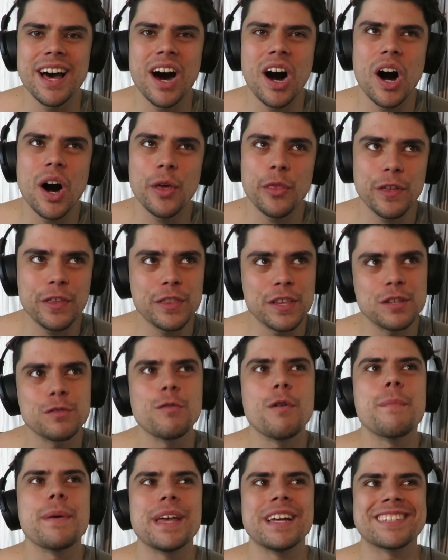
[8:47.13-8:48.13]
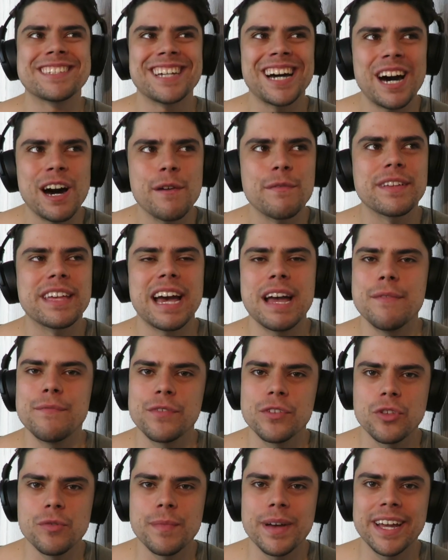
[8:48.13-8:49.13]
I think this will be a tough game
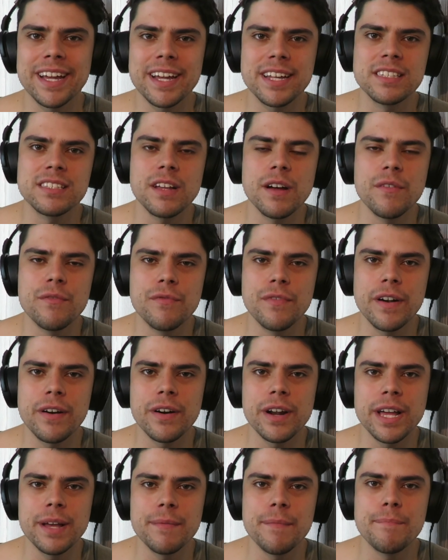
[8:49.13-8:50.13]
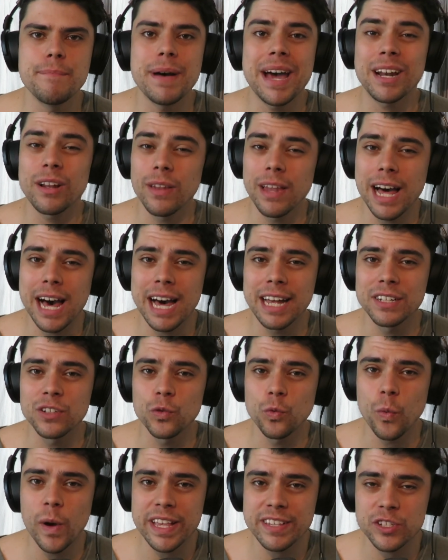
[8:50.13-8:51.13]
for them against a very
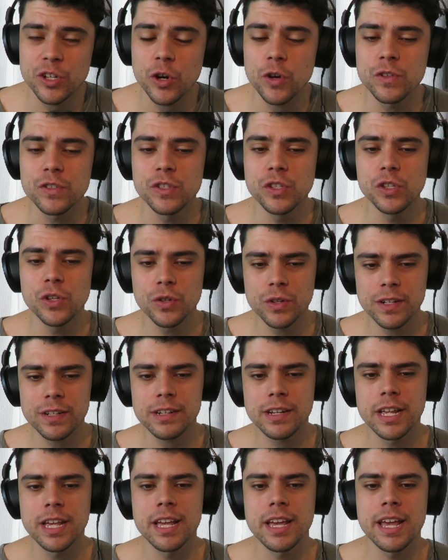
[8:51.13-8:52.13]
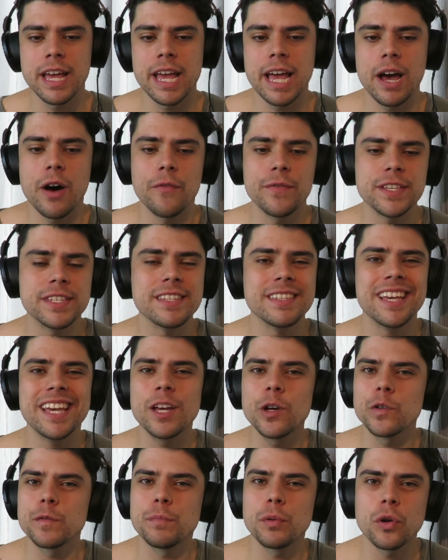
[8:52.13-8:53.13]
battle-hardened West Coast unit. Obviously, the
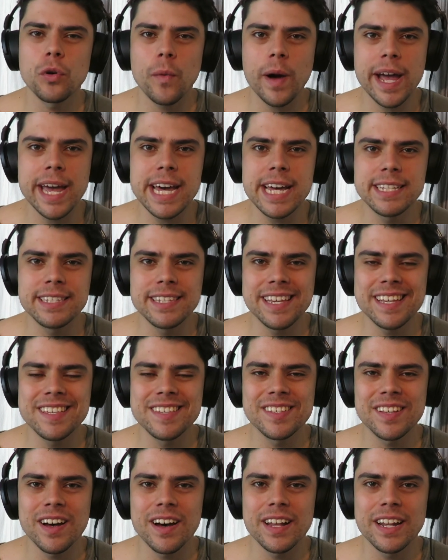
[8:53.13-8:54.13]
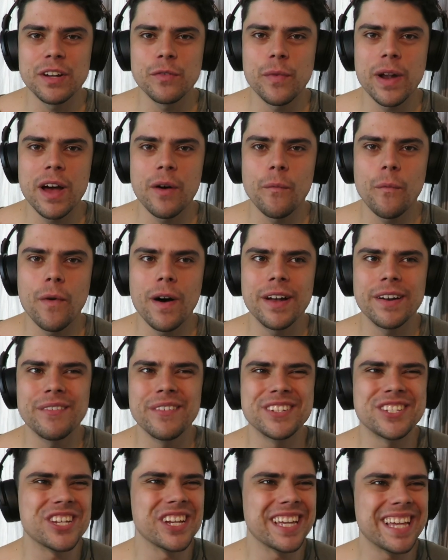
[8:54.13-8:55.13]
Eagles put away a D side in round one,
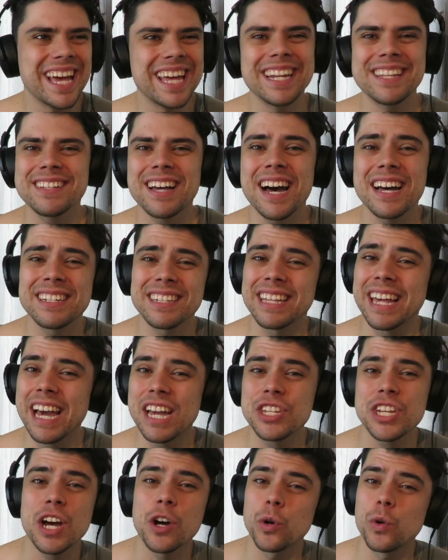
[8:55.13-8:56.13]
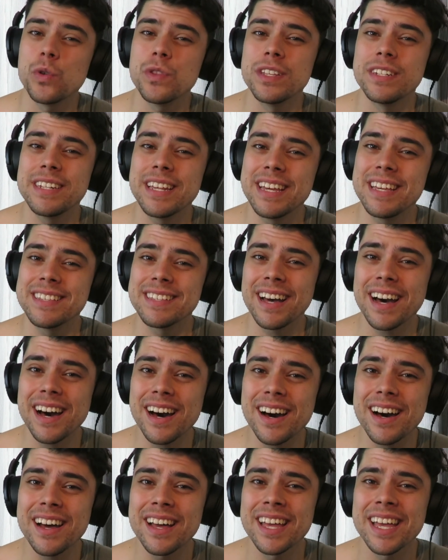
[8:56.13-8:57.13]
which again, it's hard to gauge how good the Ds
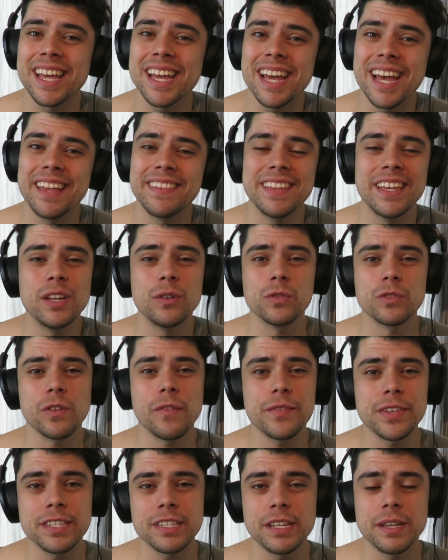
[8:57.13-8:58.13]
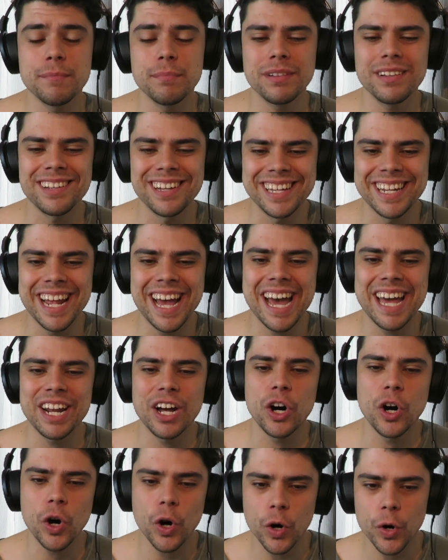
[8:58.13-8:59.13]
are. And the Eagles obviously played at
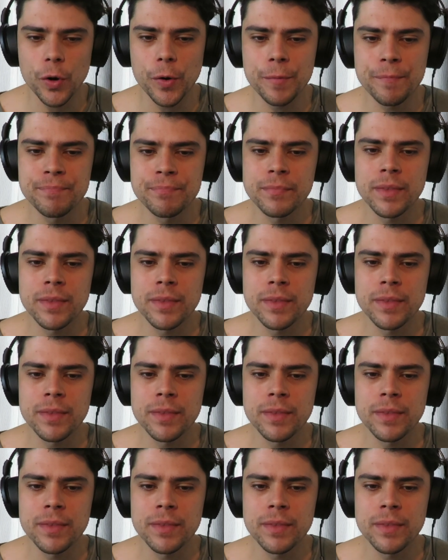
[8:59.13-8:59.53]
home.